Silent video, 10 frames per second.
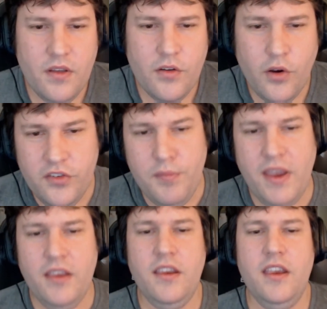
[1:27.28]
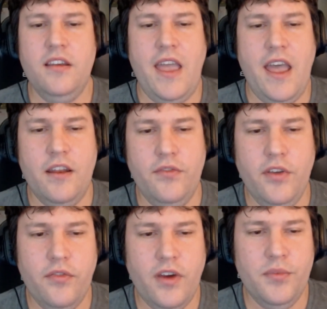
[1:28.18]
course, you may need to add a few
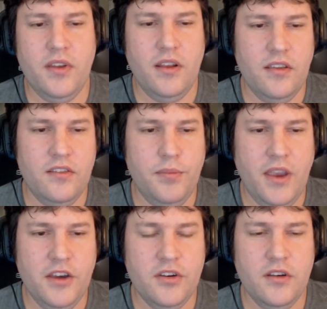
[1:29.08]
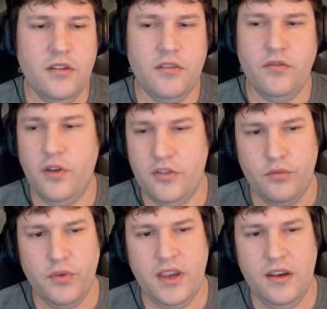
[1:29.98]
frames in anticipation for it to
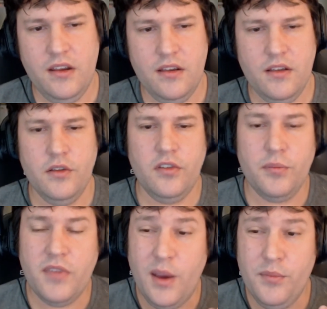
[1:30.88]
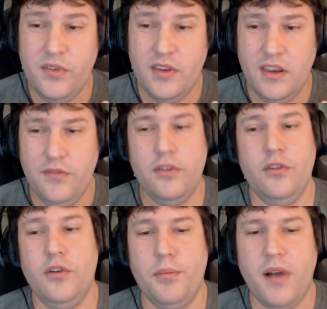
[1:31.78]
read. Sometimes if you're
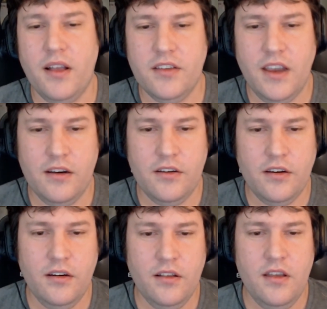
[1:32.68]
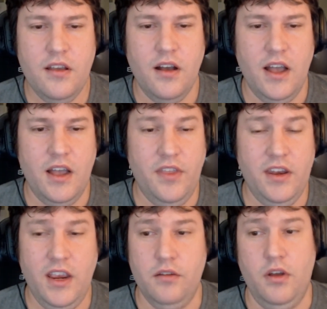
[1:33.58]
doing a boss character, they
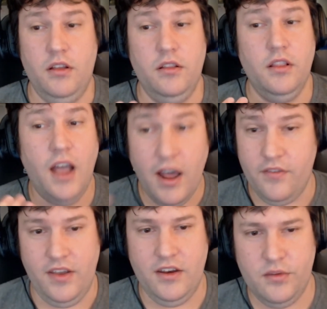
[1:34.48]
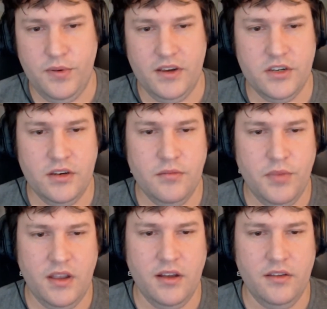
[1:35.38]
need a lot of anticipation
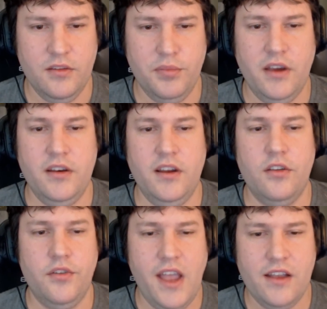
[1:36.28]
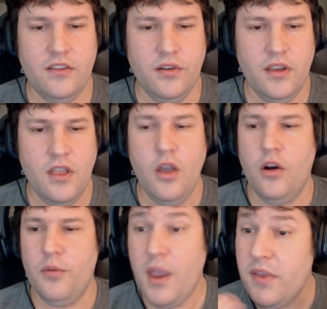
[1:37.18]
because the player needs to react to it.
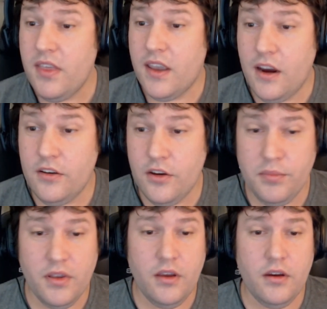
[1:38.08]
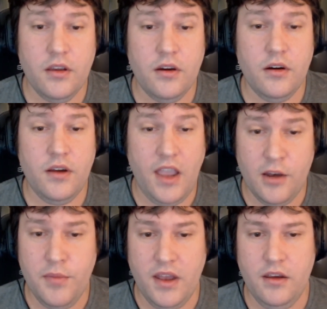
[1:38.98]
Or maybe the character you're
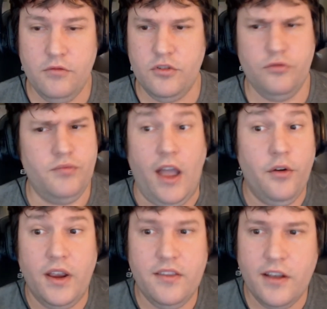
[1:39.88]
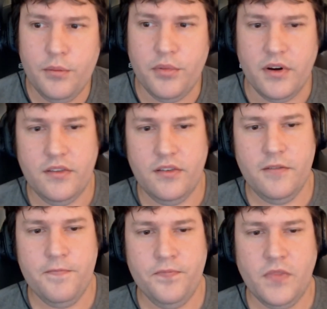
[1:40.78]
animating just outright teleports,
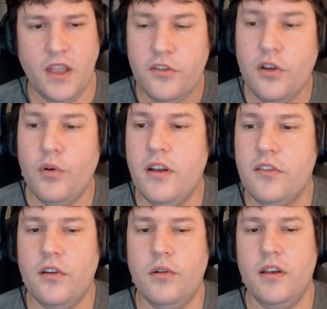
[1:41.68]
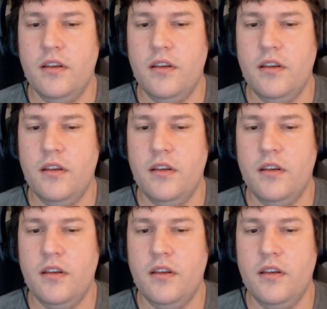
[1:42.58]
and so on and so on.